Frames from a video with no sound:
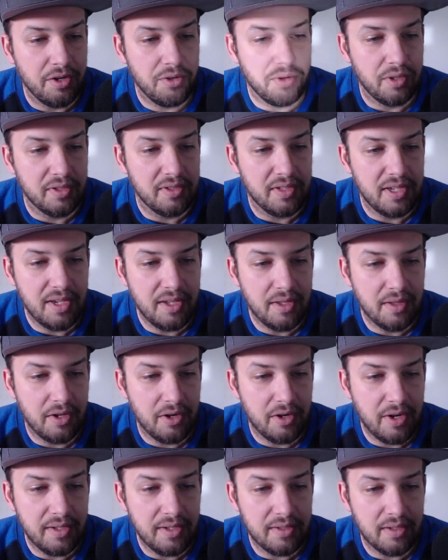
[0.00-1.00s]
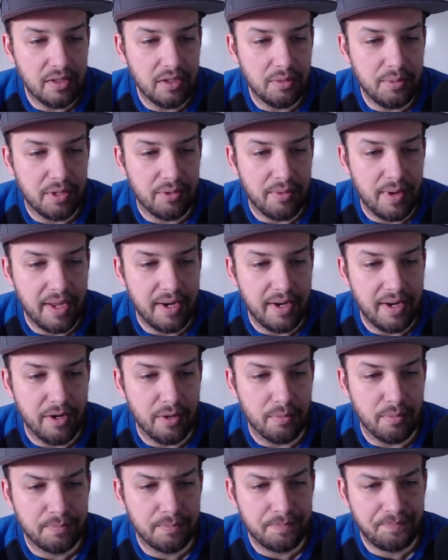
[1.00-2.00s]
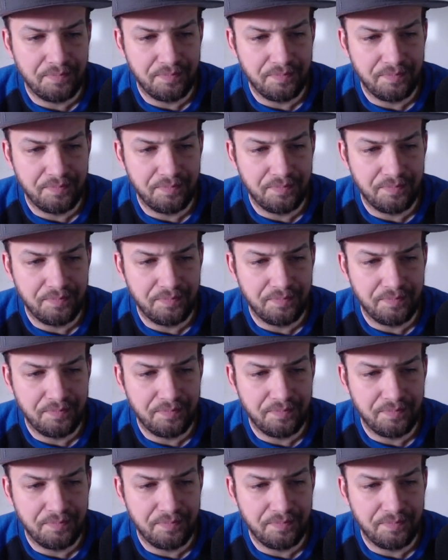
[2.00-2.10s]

you can see there is a little bit of red here.